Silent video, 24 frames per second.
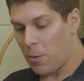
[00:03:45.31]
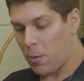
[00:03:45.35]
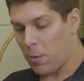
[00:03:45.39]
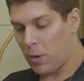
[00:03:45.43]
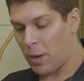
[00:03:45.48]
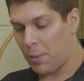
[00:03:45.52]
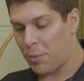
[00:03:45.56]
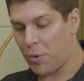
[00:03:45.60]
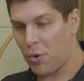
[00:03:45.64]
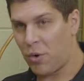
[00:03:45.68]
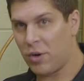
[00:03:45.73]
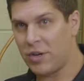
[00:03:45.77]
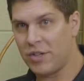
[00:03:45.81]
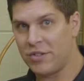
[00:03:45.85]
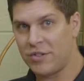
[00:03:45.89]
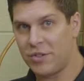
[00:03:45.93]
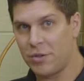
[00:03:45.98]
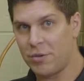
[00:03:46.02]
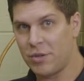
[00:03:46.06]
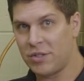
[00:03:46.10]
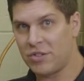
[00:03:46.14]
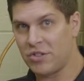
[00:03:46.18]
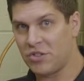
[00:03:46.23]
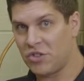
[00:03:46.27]
what I'm going to
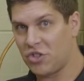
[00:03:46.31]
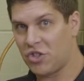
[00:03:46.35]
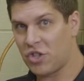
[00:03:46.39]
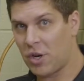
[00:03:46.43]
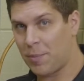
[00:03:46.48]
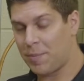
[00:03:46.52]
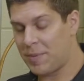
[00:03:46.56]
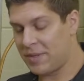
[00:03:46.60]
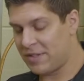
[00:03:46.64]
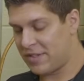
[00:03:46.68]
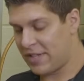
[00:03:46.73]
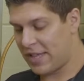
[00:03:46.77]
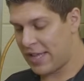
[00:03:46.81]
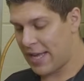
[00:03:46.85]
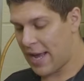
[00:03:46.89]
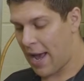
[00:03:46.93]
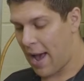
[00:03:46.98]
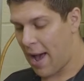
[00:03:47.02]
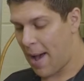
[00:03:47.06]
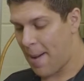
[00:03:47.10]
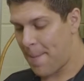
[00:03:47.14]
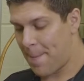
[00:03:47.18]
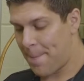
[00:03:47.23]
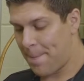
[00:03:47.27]
do is just jump into the
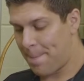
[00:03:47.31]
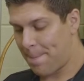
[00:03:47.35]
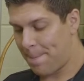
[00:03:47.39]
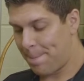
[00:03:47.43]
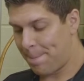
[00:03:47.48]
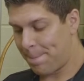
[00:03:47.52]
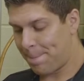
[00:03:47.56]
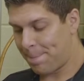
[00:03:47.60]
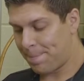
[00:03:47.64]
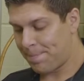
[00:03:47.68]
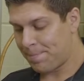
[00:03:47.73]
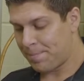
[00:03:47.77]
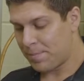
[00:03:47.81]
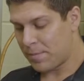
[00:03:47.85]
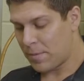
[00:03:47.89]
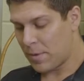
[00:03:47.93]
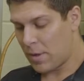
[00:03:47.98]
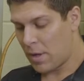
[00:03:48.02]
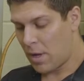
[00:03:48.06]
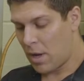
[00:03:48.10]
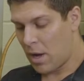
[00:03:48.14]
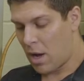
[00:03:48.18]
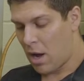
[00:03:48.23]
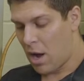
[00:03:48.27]
app.
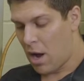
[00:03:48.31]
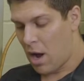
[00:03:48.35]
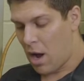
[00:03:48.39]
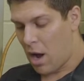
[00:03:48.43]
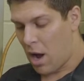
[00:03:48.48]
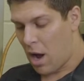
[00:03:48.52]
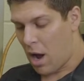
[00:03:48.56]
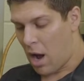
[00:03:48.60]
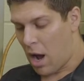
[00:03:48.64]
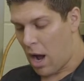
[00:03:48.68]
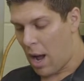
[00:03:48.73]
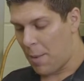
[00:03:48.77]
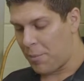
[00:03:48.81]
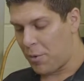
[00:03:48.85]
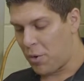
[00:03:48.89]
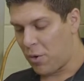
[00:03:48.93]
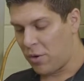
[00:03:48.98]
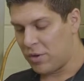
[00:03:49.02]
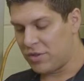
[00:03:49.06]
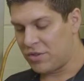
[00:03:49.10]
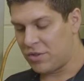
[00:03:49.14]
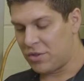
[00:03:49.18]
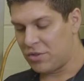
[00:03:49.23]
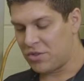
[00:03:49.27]
I'm
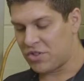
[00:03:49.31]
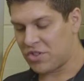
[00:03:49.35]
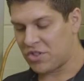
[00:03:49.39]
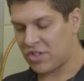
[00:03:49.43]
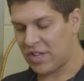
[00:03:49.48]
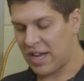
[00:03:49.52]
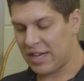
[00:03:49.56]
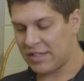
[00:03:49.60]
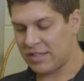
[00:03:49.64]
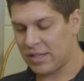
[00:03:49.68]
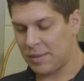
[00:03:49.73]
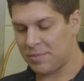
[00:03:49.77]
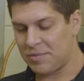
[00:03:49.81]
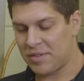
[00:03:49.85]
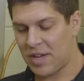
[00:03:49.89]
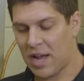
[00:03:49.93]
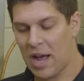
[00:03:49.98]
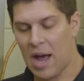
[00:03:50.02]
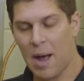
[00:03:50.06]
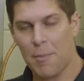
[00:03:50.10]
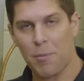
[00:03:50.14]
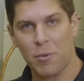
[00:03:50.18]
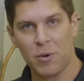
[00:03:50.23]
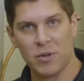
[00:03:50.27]
going to select up
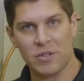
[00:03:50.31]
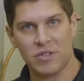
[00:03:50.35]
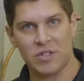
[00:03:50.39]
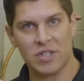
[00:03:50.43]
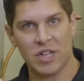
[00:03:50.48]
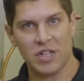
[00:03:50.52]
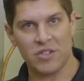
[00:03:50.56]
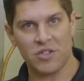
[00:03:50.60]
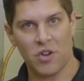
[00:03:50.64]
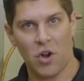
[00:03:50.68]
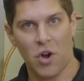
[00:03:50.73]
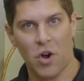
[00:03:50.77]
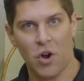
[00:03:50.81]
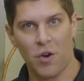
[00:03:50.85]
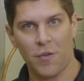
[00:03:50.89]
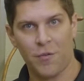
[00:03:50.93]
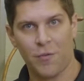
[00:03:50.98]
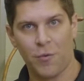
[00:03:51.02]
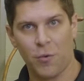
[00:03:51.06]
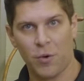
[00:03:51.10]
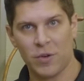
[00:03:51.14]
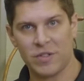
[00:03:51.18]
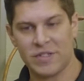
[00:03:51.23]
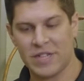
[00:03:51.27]
top where it says
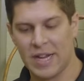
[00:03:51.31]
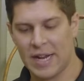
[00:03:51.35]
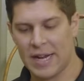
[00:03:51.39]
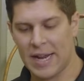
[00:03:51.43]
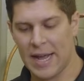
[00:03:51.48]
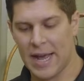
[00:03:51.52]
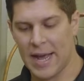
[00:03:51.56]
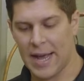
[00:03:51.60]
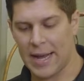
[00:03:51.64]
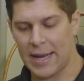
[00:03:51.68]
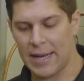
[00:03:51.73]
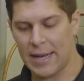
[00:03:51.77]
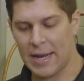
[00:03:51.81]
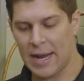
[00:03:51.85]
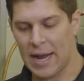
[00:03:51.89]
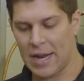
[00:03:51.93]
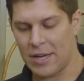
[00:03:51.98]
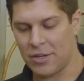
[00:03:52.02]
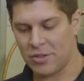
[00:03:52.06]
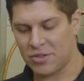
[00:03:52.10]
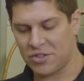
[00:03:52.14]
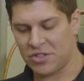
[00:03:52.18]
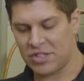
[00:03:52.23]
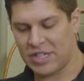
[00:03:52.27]
R410A,
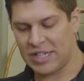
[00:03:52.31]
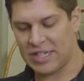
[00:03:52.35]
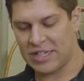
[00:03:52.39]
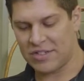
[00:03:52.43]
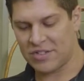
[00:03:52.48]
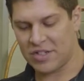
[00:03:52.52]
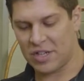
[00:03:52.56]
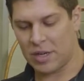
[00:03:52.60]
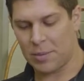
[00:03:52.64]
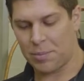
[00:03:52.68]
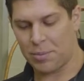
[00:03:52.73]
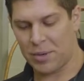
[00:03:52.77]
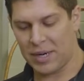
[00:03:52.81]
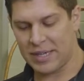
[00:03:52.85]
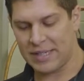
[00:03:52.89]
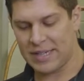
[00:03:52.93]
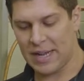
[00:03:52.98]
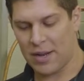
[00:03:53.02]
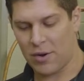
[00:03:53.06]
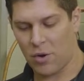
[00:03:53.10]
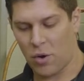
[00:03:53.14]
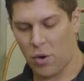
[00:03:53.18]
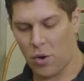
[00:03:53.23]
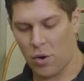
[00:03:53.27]
and you'll see that it's going to bring
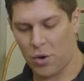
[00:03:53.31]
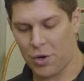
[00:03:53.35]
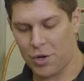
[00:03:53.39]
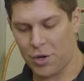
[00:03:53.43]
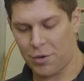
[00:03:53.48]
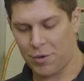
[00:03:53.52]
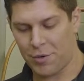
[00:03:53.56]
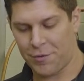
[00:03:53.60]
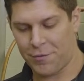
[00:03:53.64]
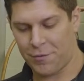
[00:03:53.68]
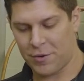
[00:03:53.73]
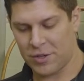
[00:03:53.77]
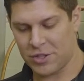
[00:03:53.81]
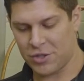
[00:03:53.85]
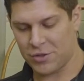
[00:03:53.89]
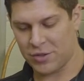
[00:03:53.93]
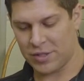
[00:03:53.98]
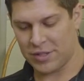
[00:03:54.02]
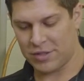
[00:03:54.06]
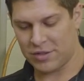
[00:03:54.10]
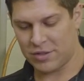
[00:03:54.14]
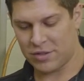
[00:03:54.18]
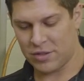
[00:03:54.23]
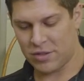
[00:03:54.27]
down all your
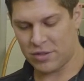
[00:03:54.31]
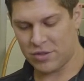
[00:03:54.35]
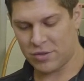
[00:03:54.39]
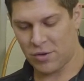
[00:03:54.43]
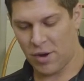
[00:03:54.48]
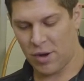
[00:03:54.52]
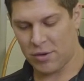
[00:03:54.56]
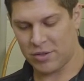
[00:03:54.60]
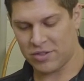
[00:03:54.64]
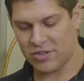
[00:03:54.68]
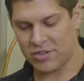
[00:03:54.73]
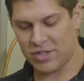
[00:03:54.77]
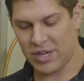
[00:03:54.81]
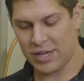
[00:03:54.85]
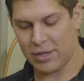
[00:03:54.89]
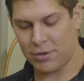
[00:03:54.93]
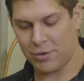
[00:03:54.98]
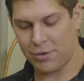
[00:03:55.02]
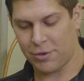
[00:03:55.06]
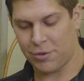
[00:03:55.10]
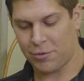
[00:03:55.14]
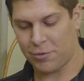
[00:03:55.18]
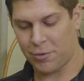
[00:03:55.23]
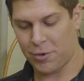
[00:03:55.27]
refrigerants. So I will
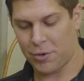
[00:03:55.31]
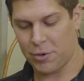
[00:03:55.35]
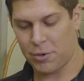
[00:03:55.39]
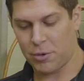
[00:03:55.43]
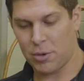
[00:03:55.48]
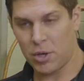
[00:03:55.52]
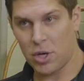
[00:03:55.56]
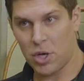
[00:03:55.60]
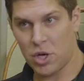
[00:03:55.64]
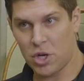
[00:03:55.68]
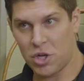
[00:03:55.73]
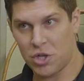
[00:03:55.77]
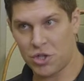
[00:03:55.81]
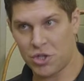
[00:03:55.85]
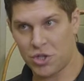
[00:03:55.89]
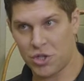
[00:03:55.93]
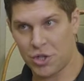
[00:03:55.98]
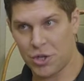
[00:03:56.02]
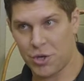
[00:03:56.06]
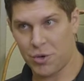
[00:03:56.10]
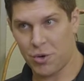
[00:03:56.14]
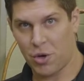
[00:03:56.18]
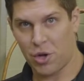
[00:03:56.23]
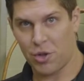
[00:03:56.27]
cycle through,
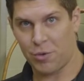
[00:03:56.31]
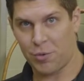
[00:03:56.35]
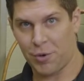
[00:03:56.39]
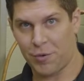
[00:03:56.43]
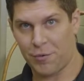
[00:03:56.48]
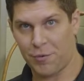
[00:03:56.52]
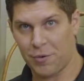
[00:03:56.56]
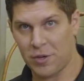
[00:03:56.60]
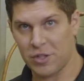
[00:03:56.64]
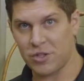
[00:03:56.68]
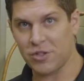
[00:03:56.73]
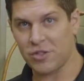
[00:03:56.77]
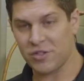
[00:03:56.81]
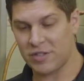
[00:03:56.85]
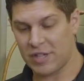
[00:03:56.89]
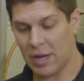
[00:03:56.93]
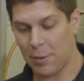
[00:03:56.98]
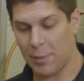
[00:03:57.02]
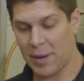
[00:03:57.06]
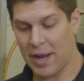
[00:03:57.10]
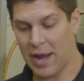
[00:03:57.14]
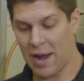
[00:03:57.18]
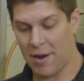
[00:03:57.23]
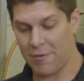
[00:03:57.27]
show you all the refrigerants
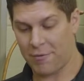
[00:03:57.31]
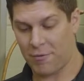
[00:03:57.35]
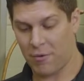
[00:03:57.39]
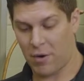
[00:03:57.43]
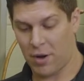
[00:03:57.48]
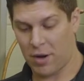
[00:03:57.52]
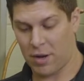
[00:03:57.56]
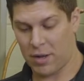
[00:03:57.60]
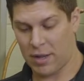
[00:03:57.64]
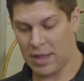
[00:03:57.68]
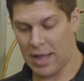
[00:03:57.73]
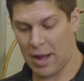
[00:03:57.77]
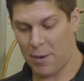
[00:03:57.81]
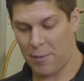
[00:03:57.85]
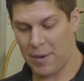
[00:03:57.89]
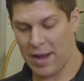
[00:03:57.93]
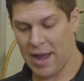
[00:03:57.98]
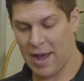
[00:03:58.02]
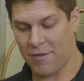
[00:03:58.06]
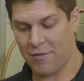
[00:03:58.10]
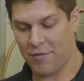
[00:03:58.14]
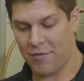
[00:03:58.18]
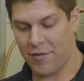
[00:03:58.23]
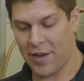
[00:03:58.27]
that we
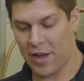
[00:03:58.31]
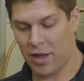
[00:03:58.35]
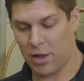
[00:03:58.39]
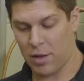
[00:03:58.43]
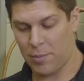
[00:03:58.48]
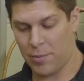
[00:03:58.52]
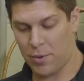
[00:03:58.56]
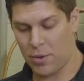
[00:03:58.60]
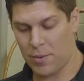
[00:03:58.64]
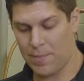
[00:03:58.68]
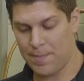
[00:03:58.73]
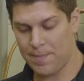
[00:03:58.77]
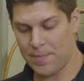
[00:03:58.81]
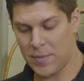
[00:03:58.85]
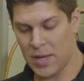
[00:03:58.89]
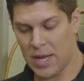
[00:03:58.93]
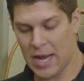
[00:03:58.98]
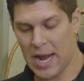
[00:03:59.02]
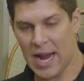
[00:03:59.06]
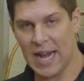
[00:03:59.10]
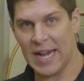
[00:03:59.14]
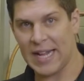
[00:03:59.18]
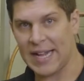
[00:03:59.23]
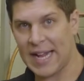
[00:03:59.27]
have available.
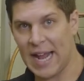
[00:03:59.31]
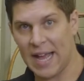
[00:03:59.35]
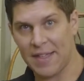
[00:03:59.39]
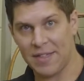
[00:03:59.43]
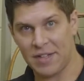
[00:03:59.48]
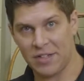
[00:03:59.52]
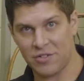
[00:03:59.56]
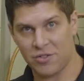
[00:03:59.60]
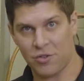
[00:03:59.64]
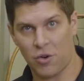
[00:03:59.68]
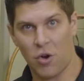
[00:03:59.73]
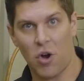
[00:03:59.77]
And again, these are